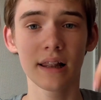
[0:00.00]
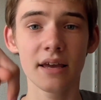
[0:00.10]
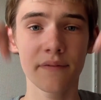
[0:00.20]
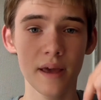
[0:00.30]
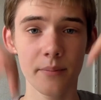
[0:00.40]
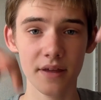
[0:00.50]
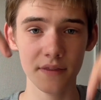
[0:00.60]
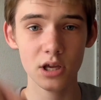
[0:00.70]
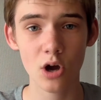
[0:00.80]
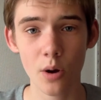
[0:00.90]
leave them
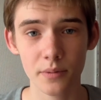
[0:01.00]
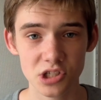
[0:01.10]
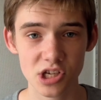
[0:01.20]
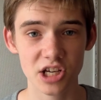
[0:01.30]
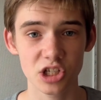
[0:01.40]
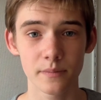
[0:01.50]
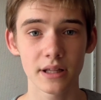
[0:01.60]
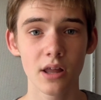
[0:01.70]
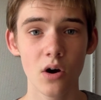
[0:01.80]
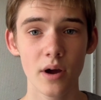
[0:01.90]
in the comments section
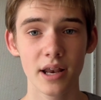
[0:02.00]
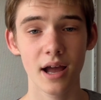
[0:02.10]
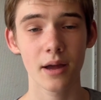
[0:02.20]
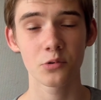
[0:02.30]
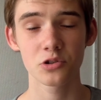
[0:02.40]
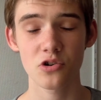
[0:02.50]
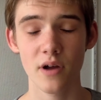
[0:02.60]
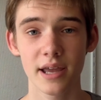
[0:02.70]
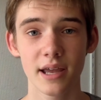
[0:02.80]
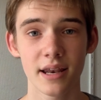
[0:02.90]
below and I will
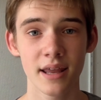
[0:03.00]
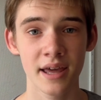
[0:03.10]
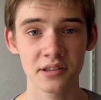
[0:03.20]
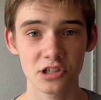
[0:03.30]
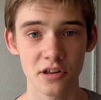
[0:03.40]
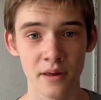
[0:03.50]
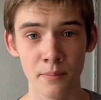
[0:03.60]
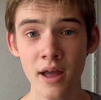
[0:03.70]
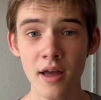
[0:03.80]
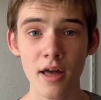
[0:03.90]
try and answer them.